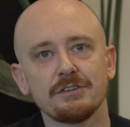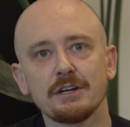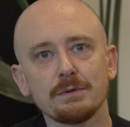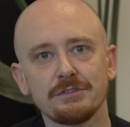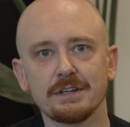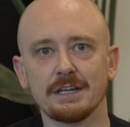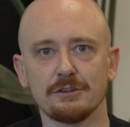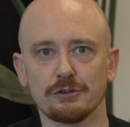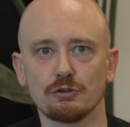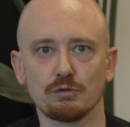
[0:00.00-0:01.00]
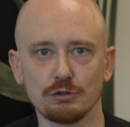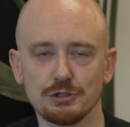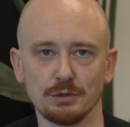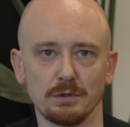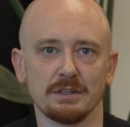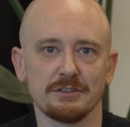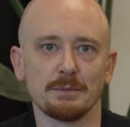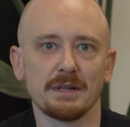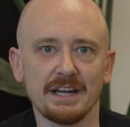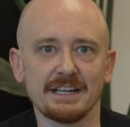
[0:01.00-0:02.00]
Sequencing is crucial
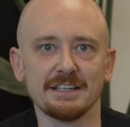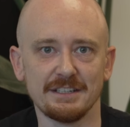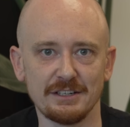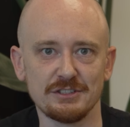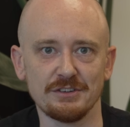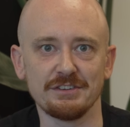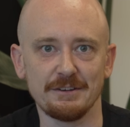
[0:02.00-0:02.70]
to playing ninjas